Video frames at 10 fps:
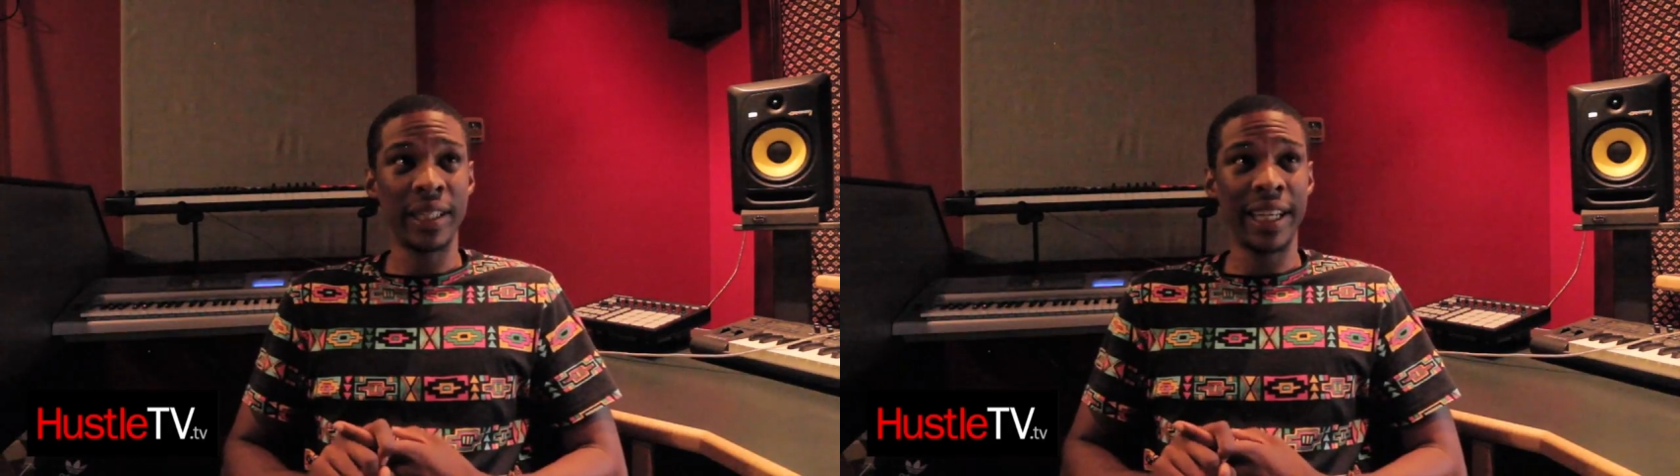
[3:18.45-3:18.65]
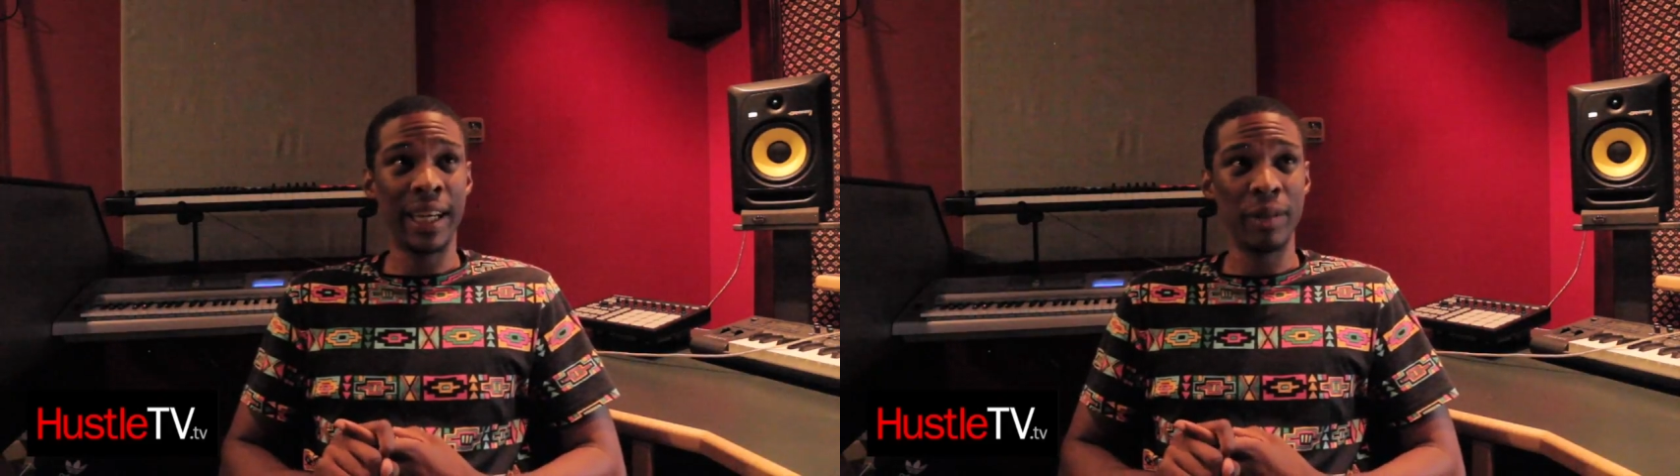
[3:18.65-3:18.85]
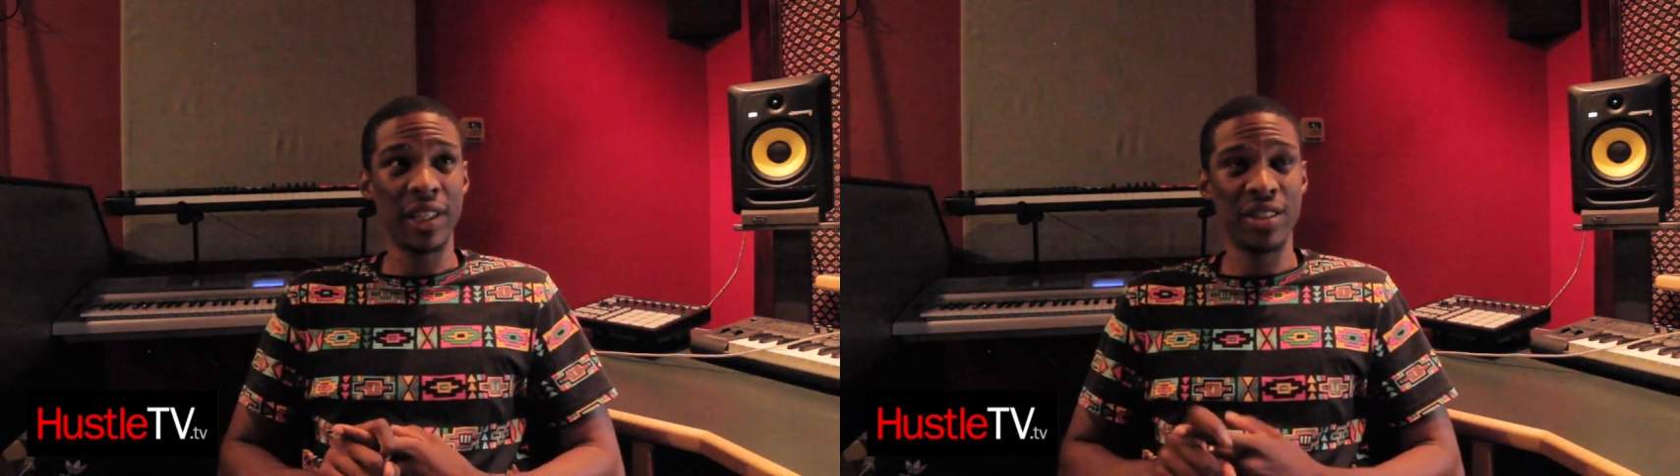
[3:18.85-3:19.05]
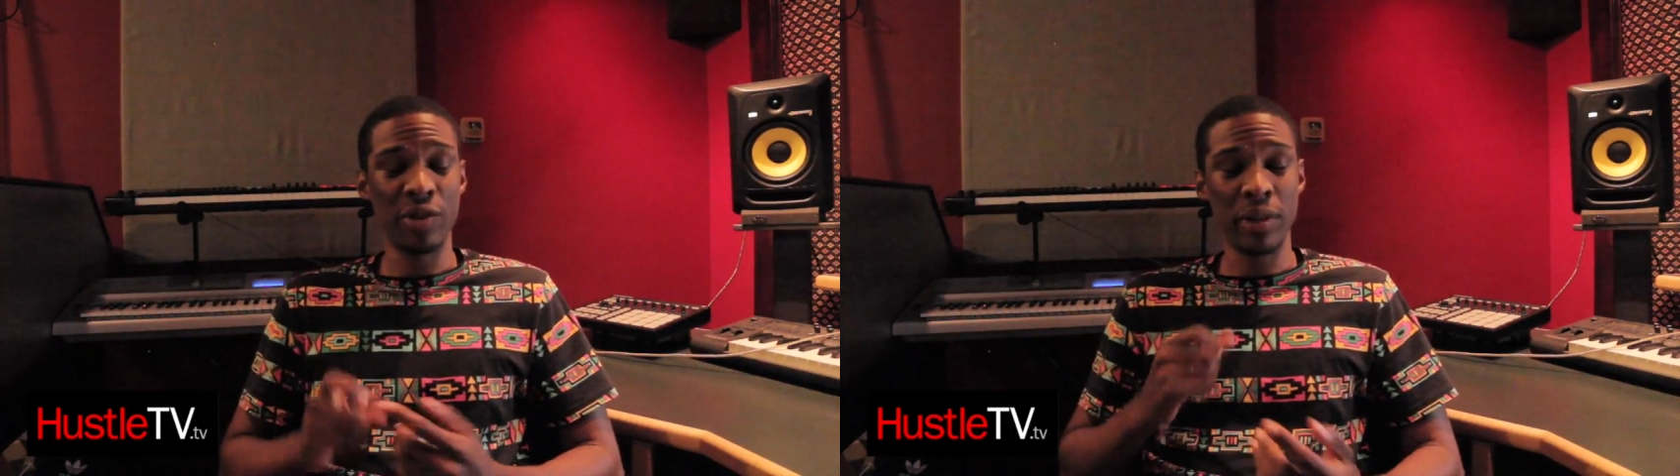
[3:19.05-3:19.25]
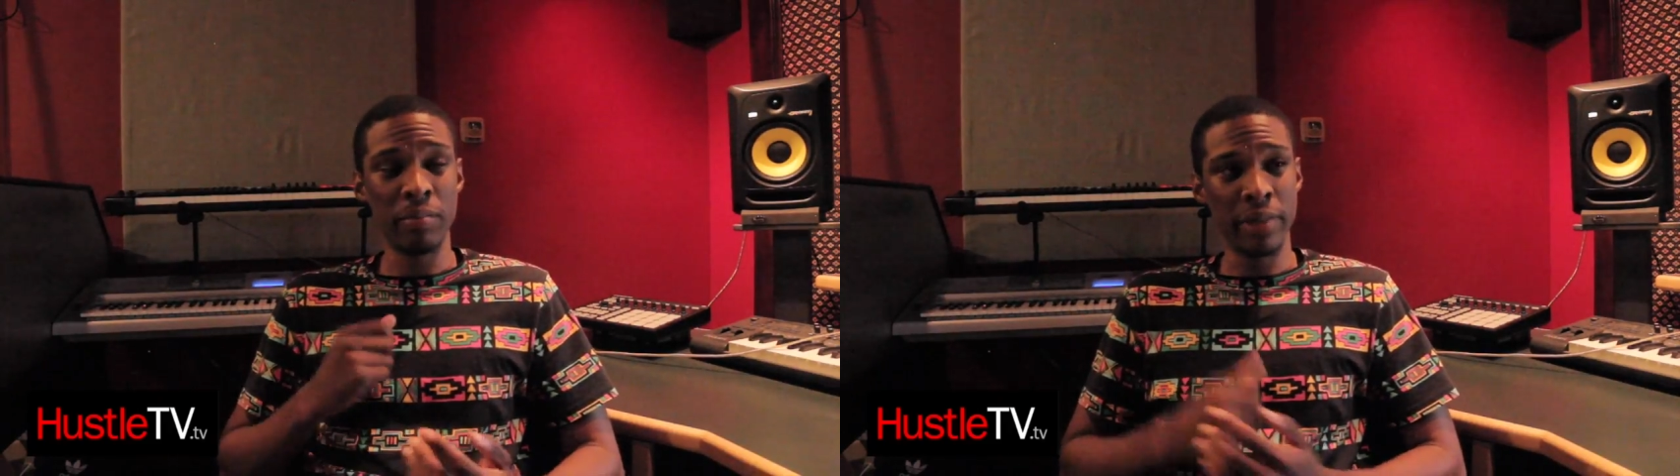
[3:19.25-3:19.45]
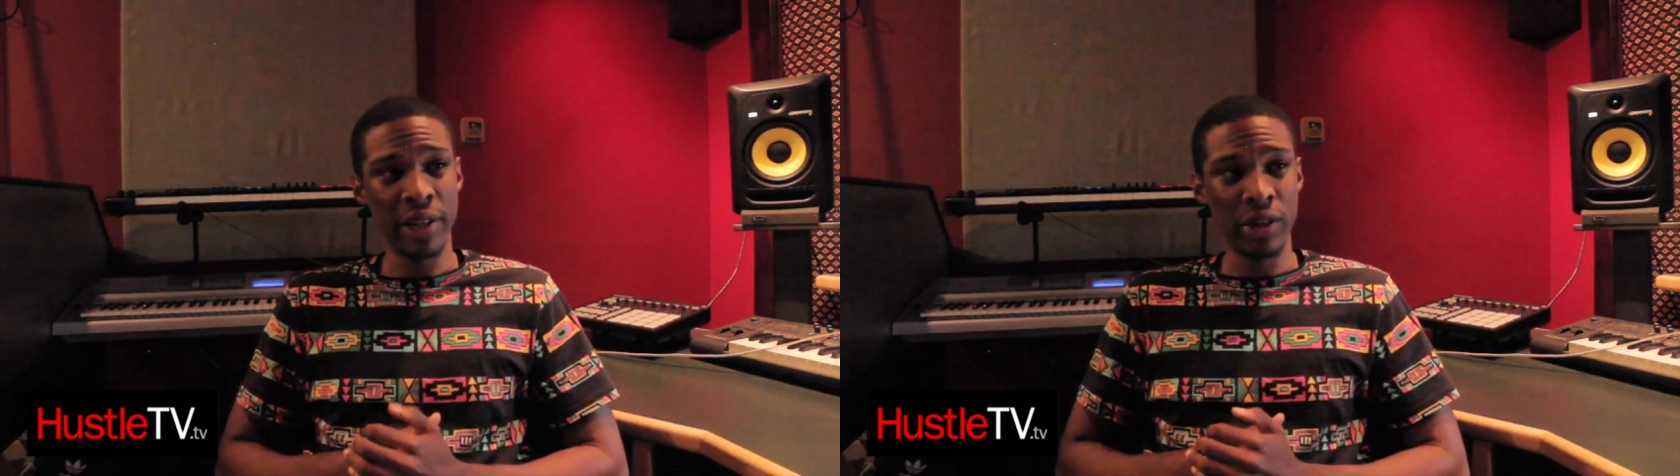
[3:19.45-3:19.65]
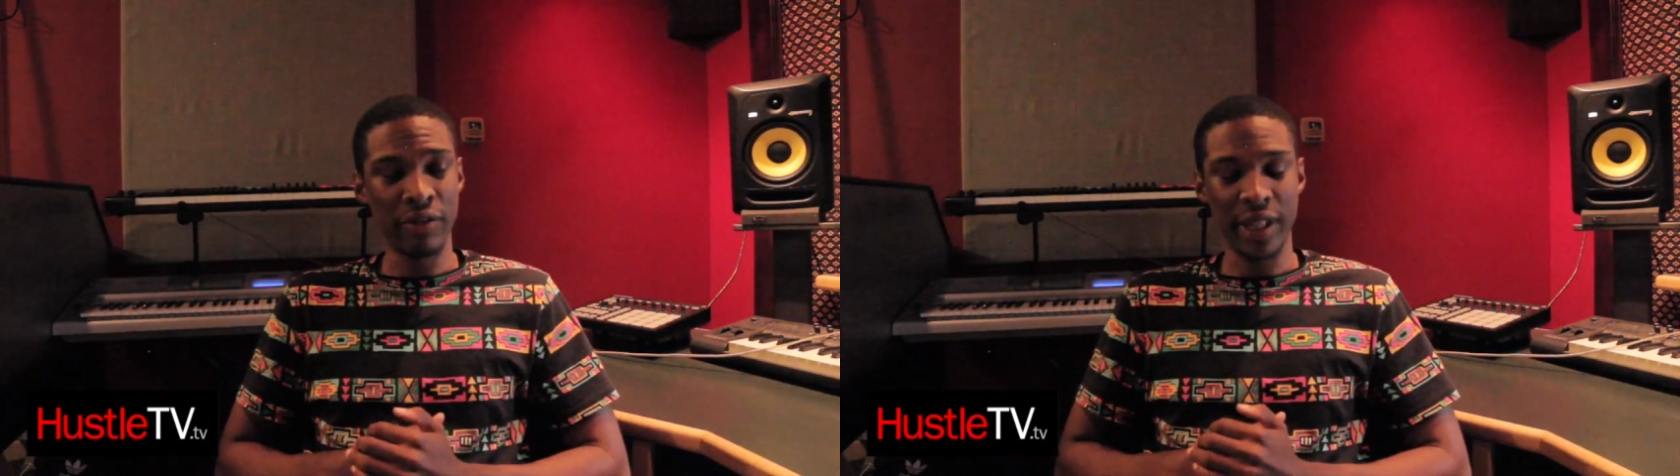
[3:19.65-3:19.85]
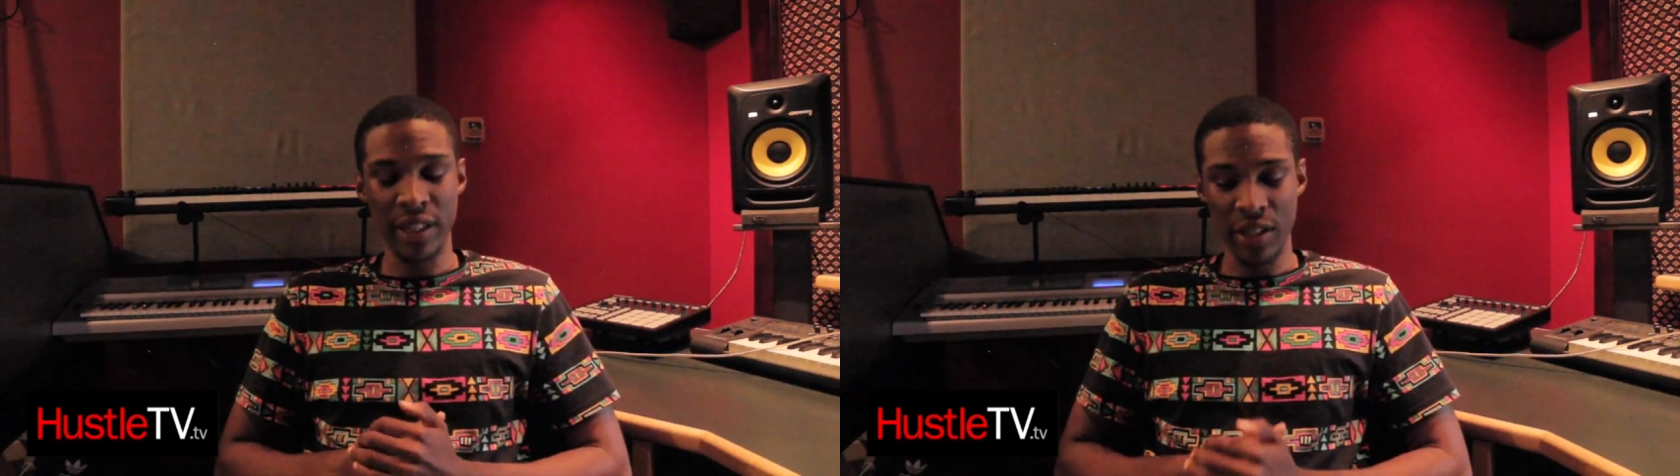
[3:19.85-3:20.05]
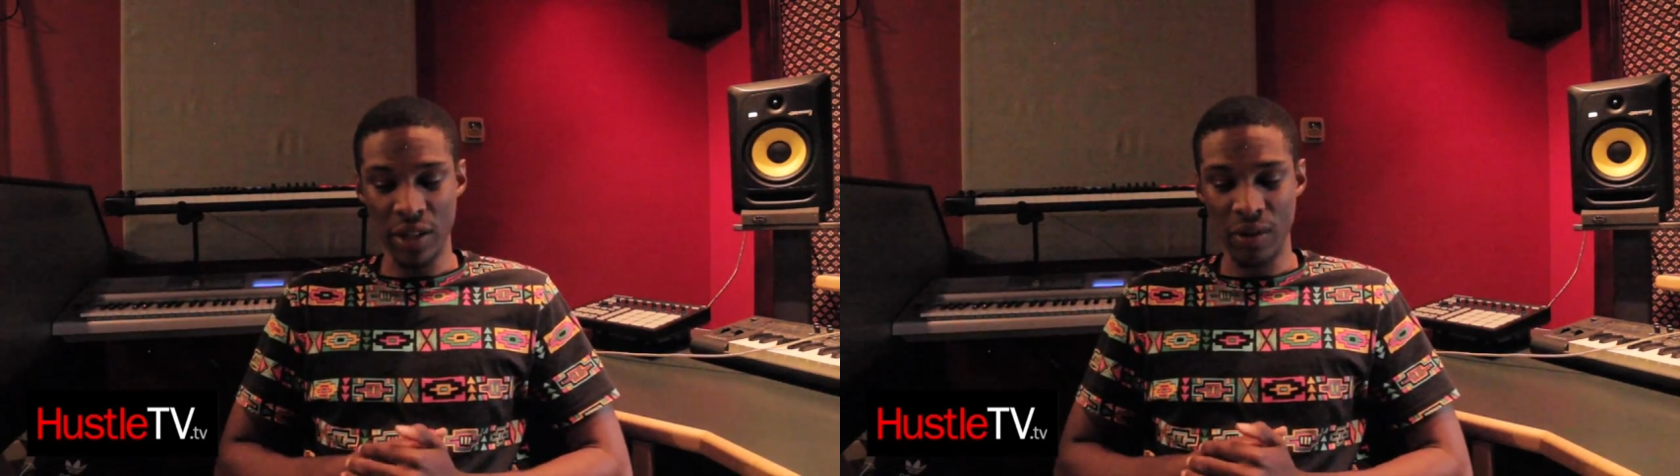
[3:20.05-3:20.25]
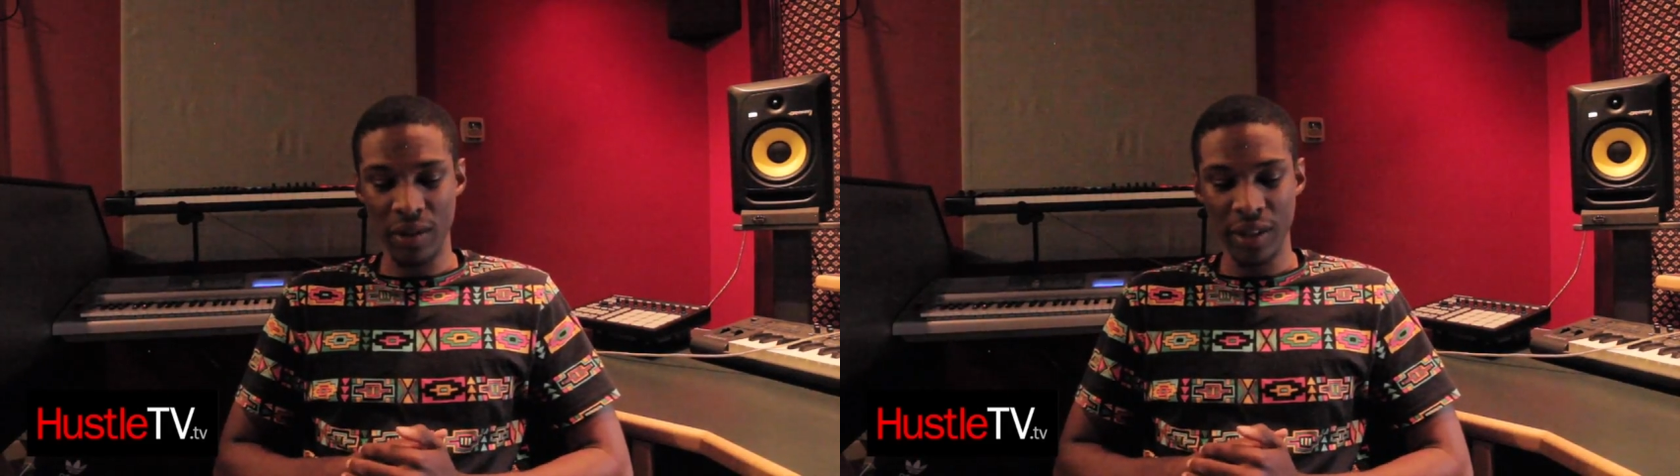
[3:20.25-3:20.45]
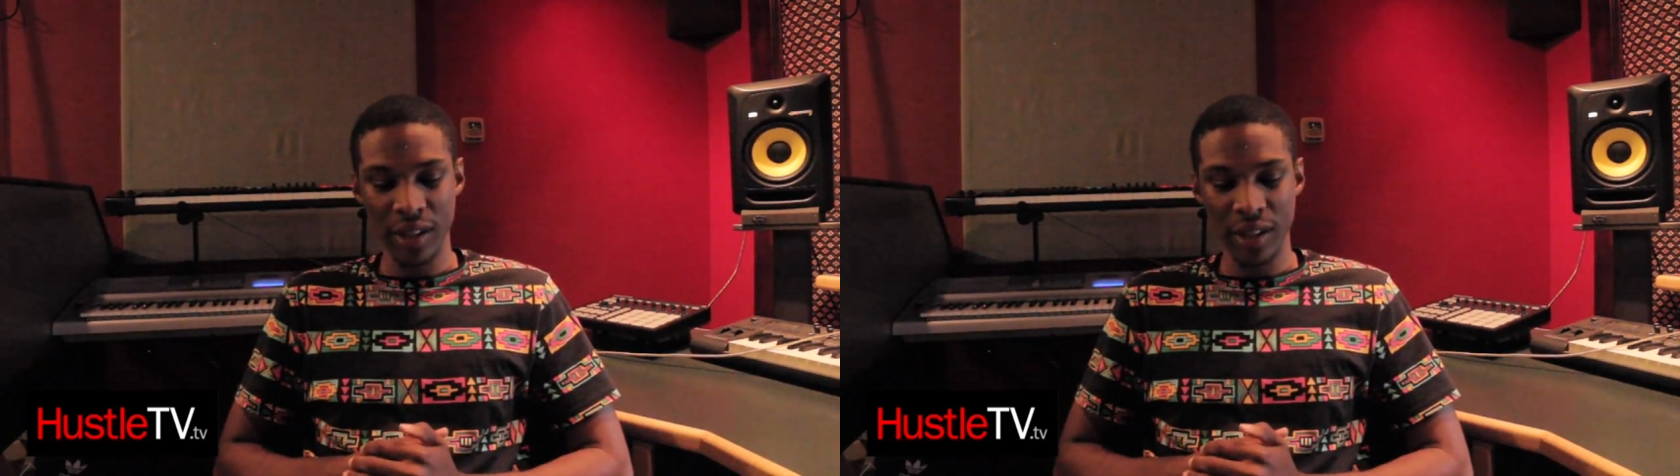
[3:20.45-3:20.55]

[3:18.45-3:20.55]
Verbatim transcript: dad because he'll be bitter if I don't.